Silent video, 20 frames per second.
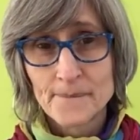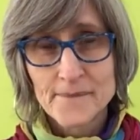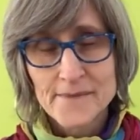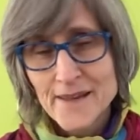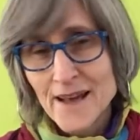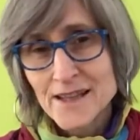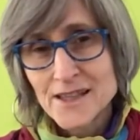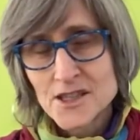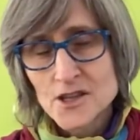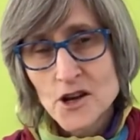
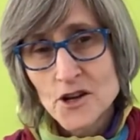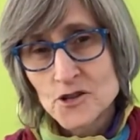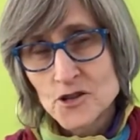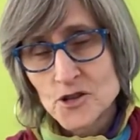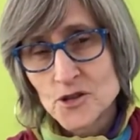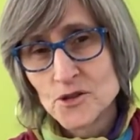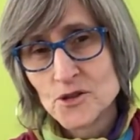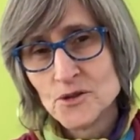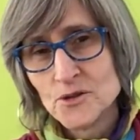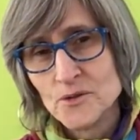That's not
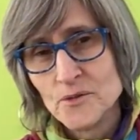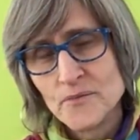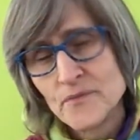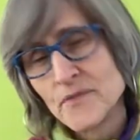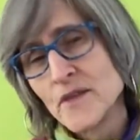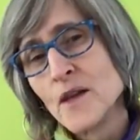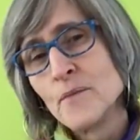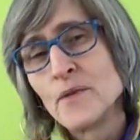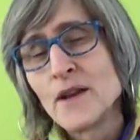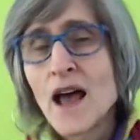true.
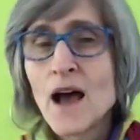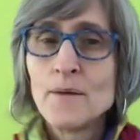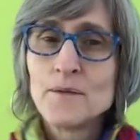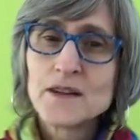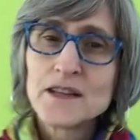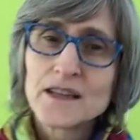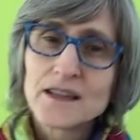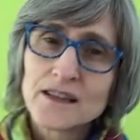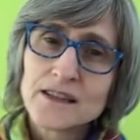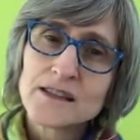But how
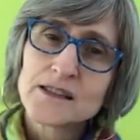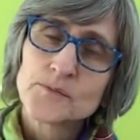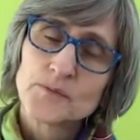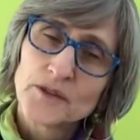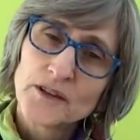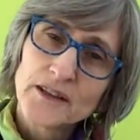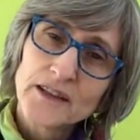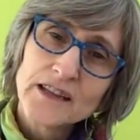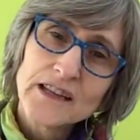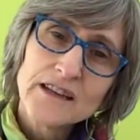many kids
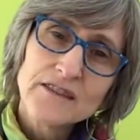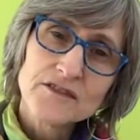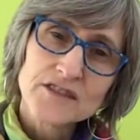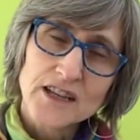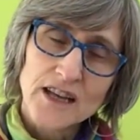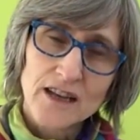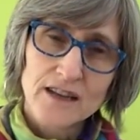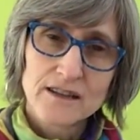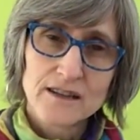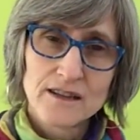believed
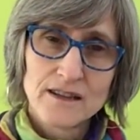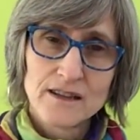it?